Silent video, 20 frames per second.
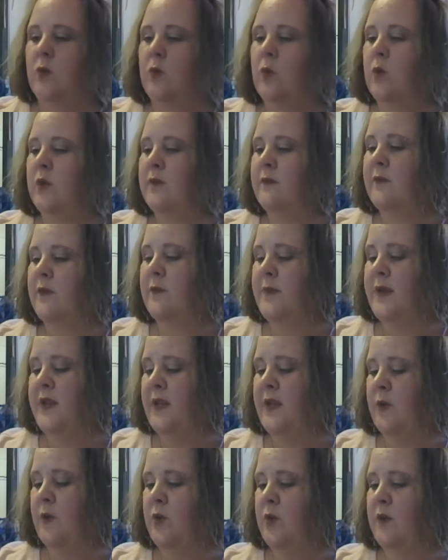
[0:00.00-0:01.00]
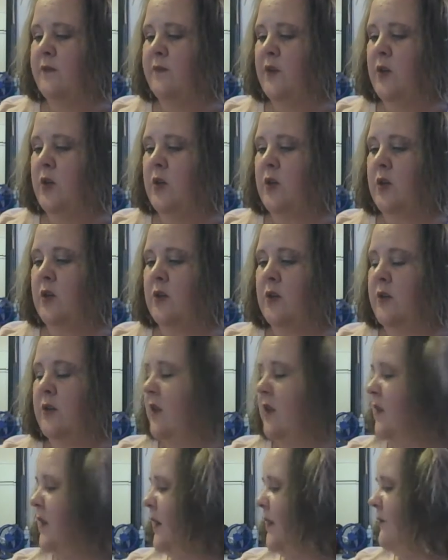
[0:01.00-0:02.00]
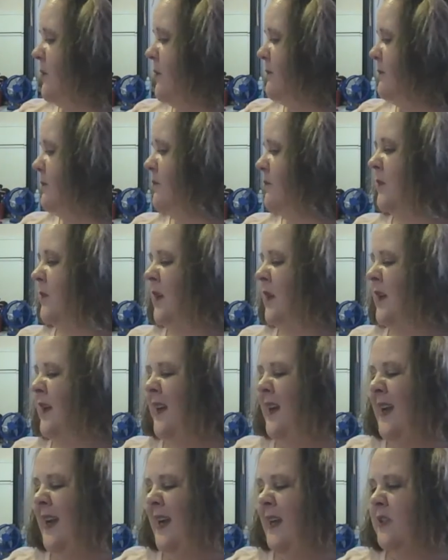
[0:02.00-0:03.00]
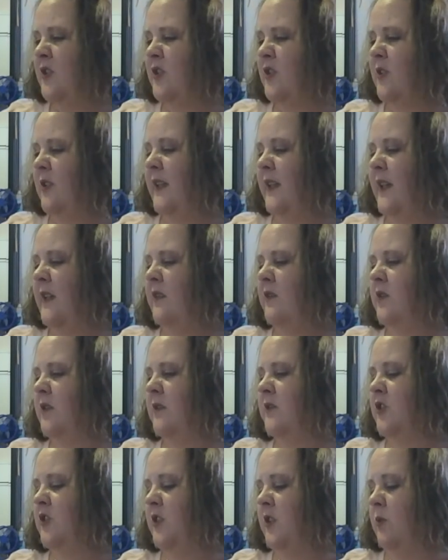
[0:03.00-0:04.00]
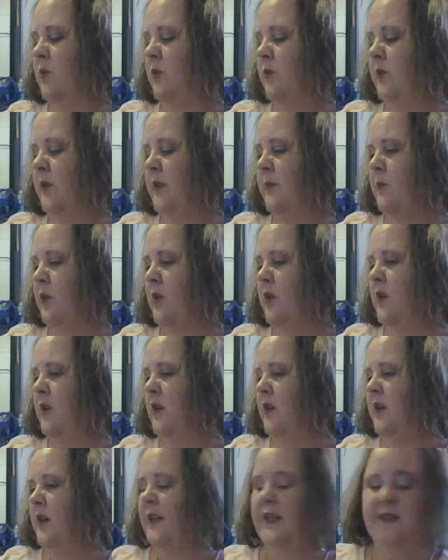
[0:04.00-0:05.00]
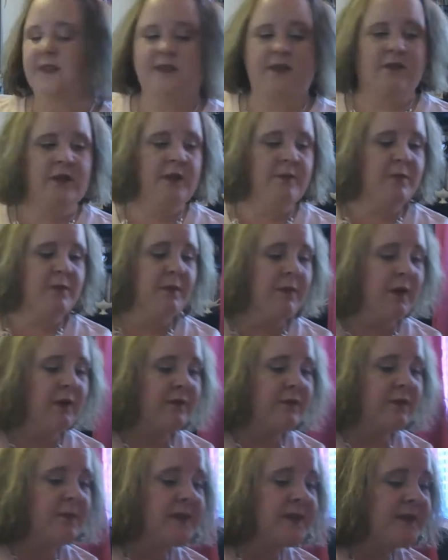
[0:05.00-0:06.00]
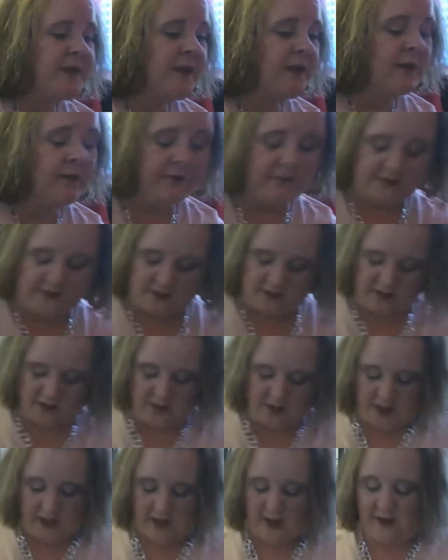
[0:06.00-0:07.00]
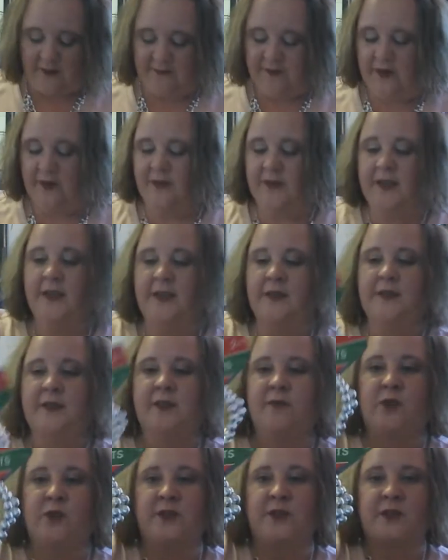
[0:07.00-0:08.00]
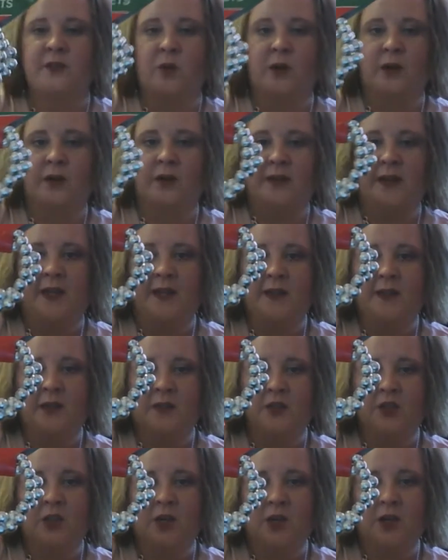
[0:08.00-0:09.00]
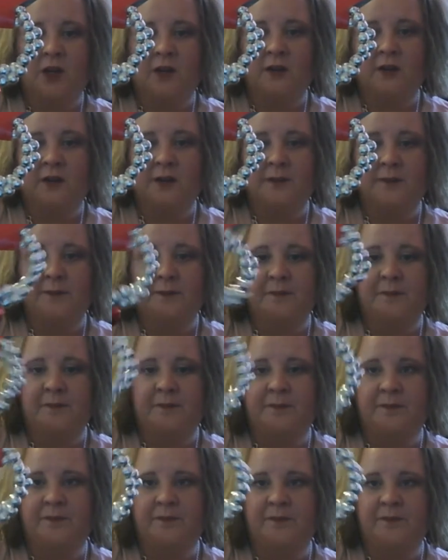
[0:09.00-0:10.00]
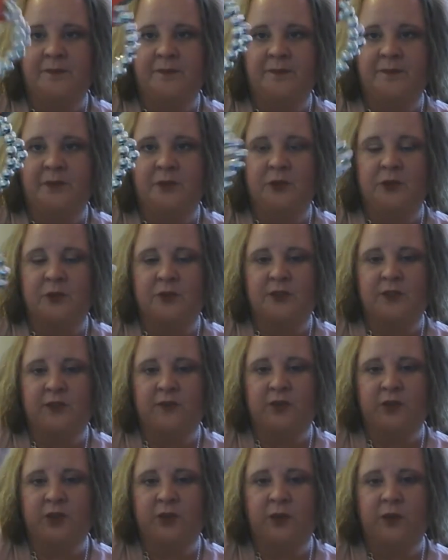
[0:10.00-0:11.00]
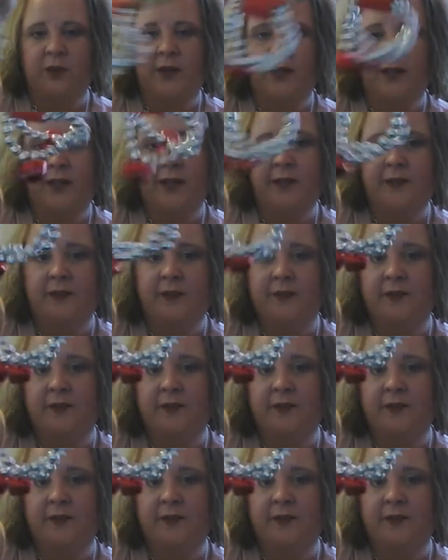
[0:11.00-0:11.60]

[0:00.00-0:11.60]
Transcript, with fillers: One for me, one for her. Love them. Actually, I don't know if she'd want them or not. I guess I'll keep them both for myself. I found these for us to wear at the eggnog jog. They're silver and red.